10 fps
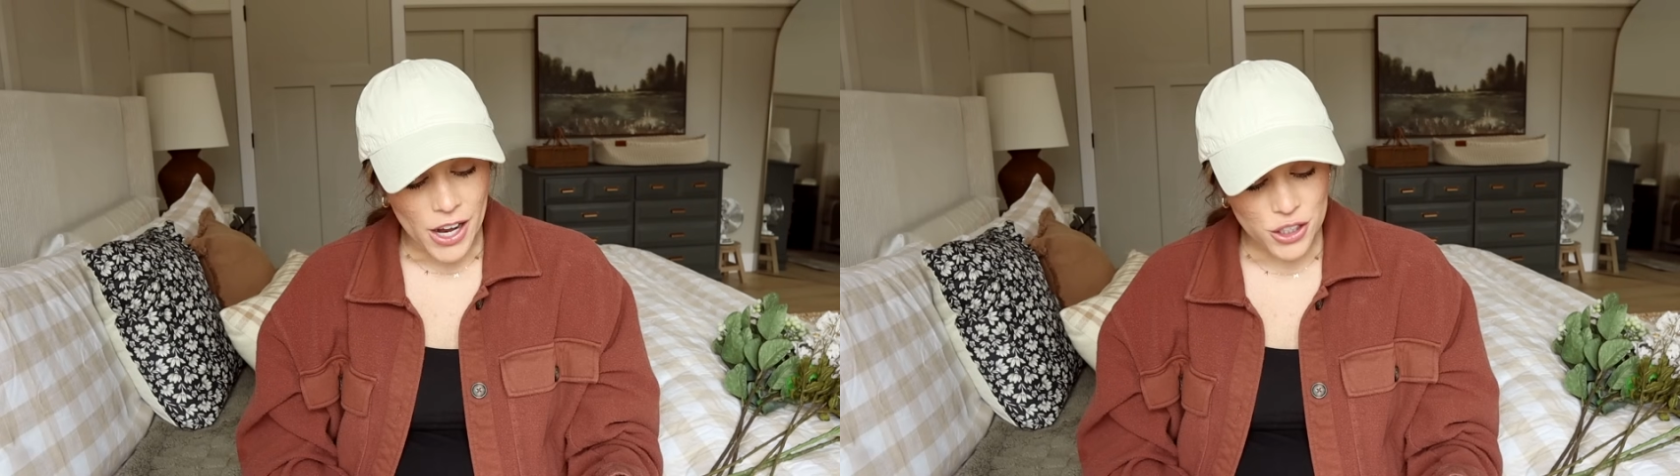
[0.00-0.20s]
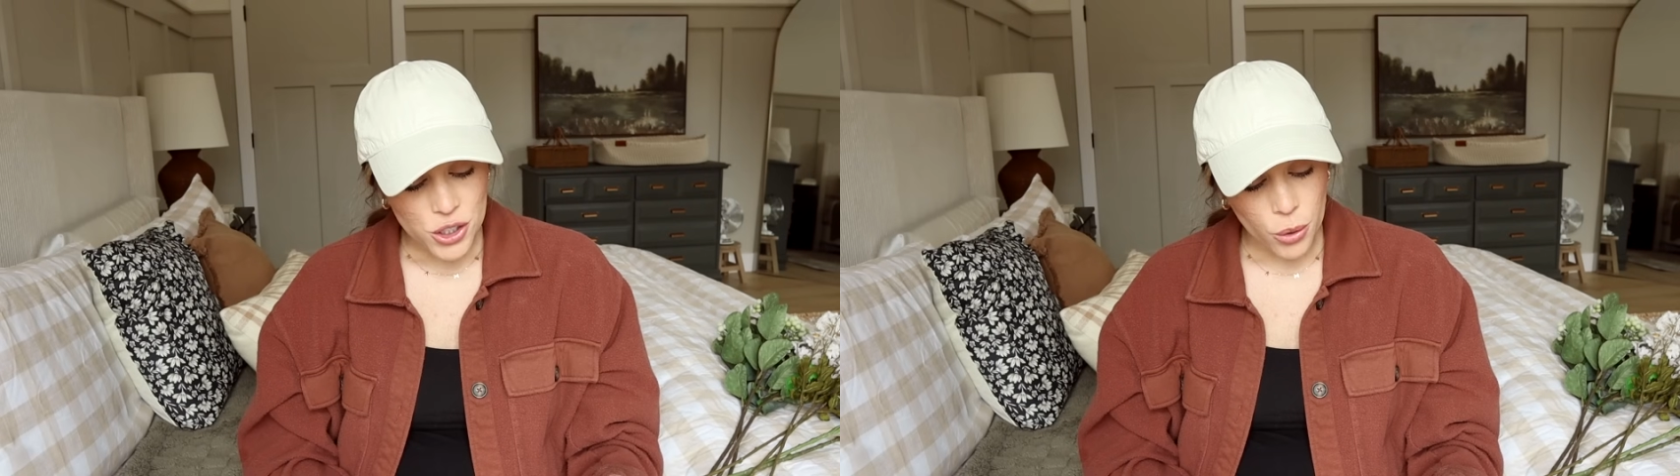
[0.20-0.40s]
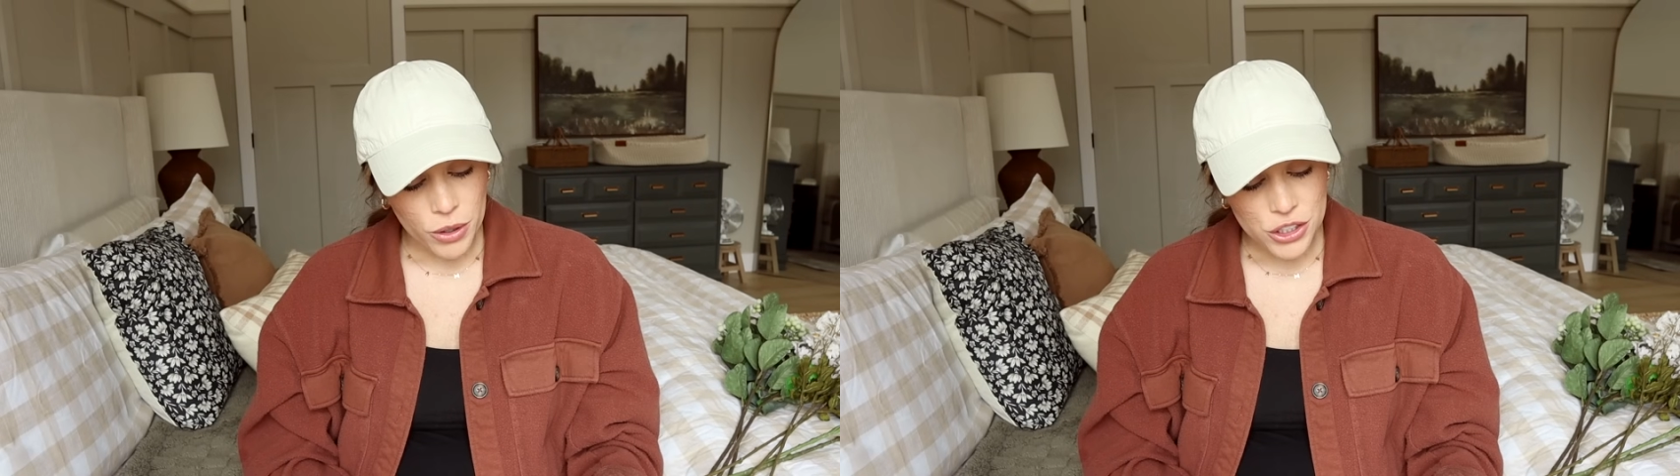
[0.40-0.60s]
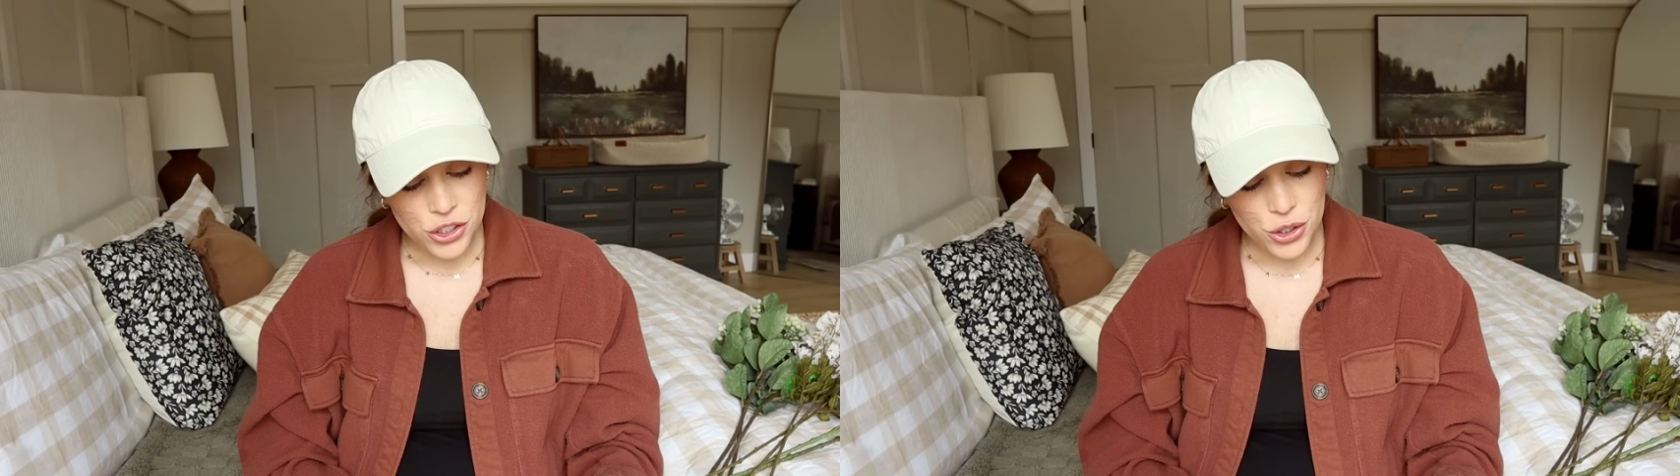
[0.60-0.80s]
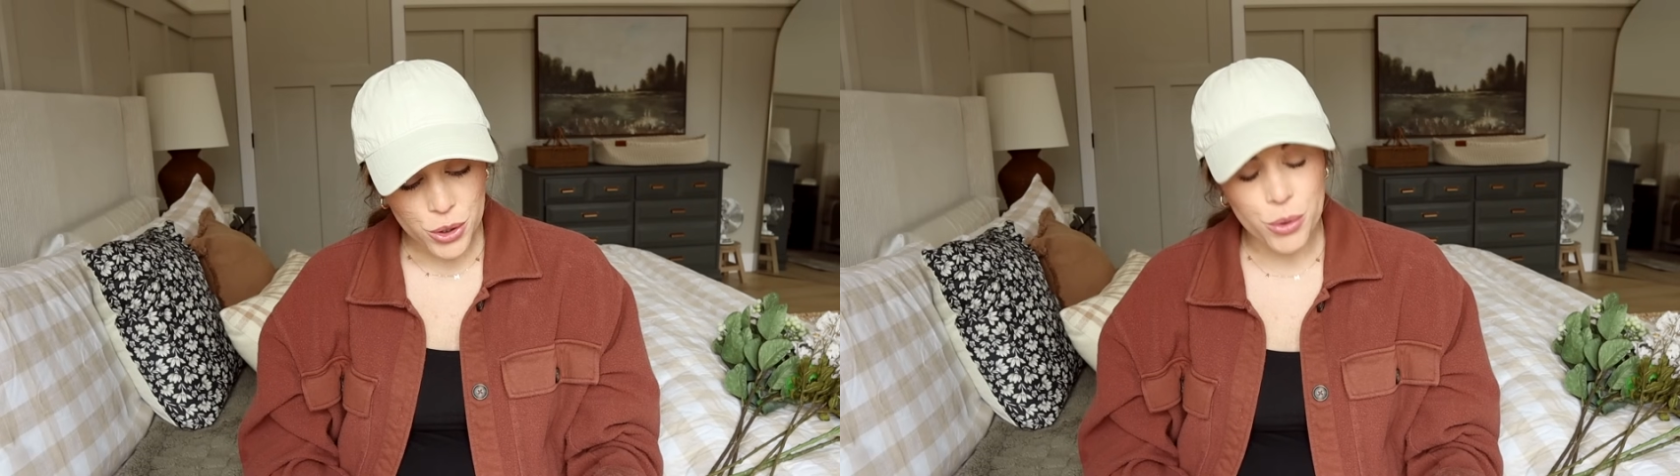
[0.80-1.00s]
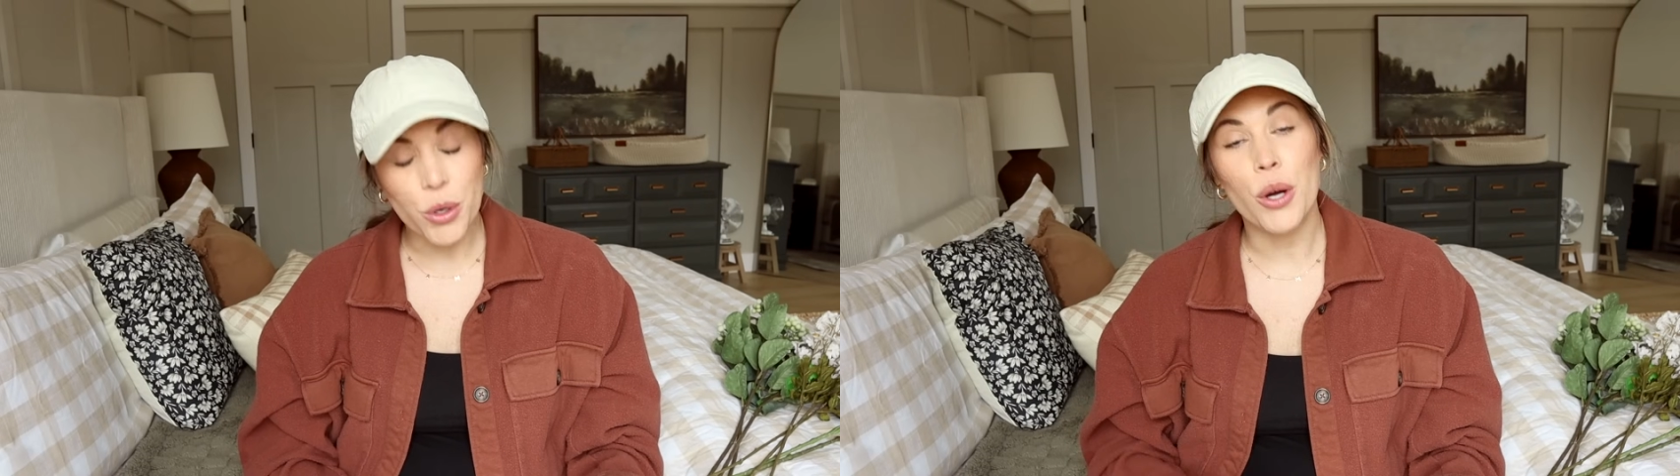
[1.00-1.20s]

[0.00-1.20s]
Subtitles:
I also want to